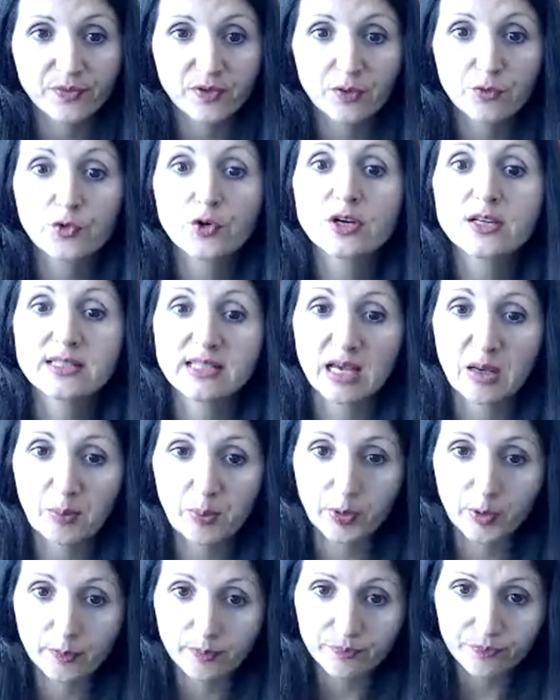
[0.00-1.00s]
For
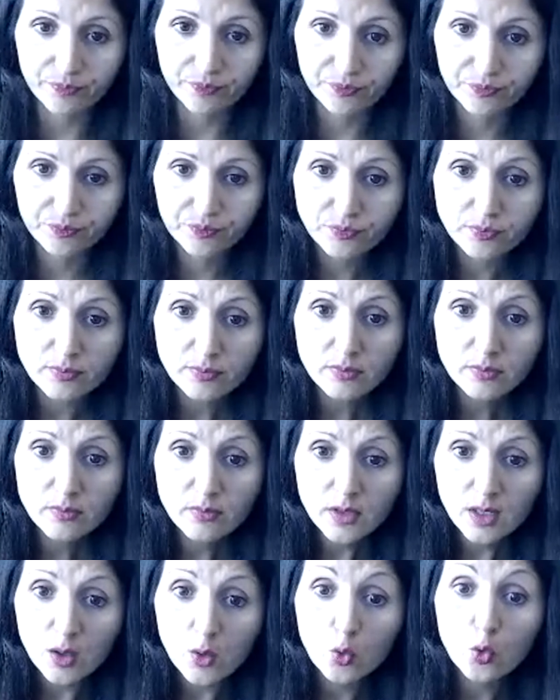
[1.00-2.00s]
example,
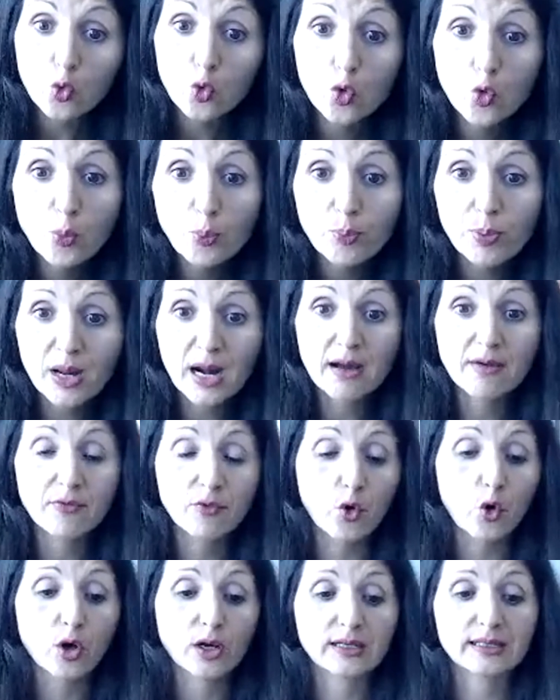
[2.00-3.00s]

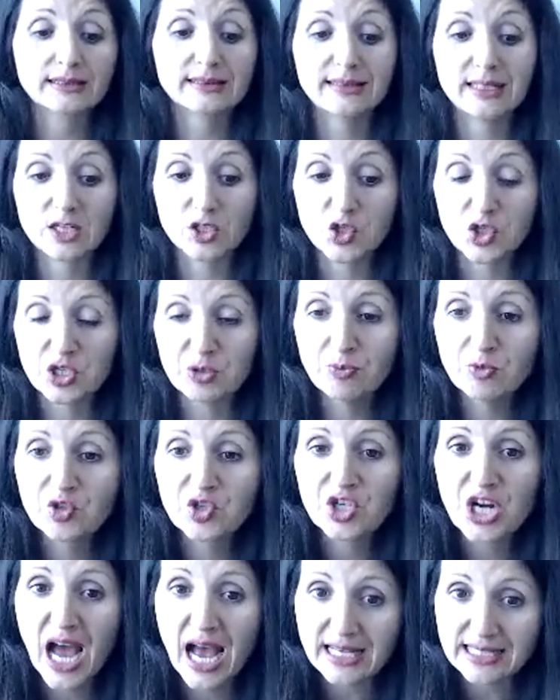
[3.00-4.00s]
upravo držim
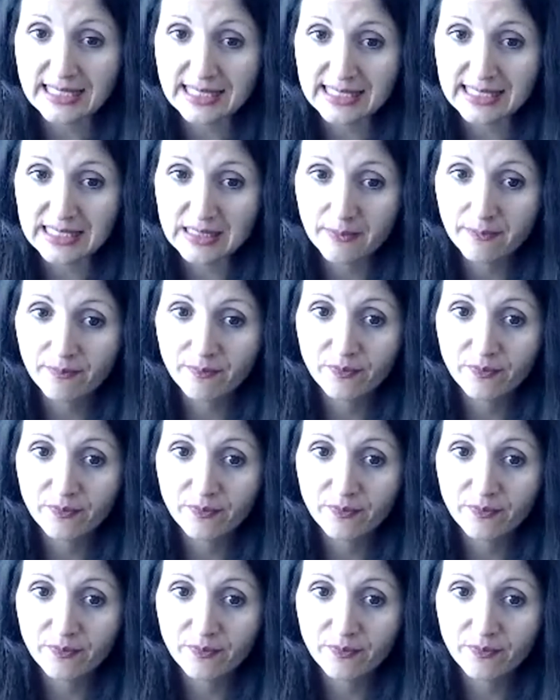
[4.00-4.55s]
čas.